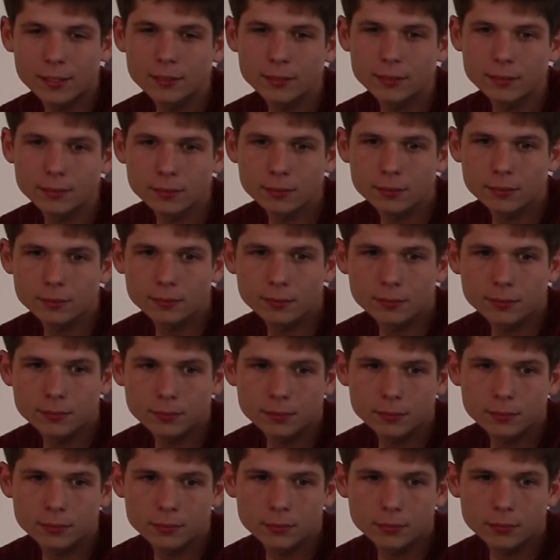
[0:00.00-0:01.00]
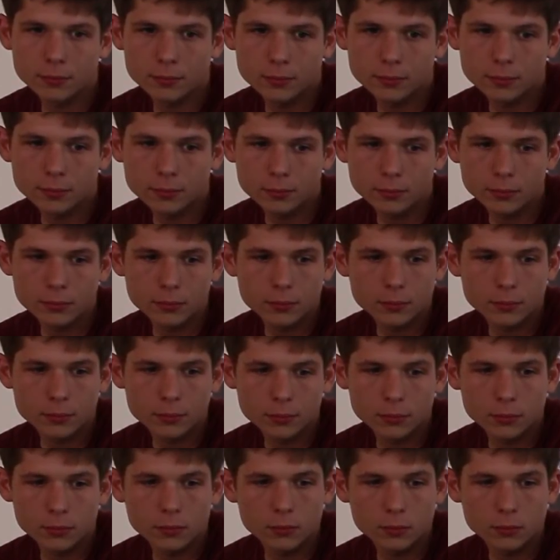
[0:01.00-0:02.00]

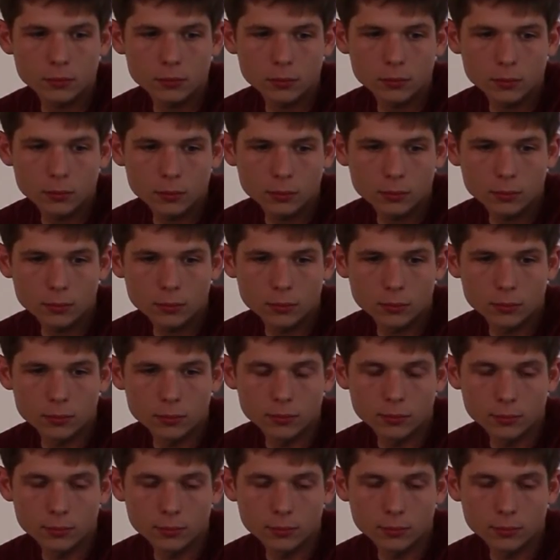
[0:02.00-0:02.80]
The person shown says nothing.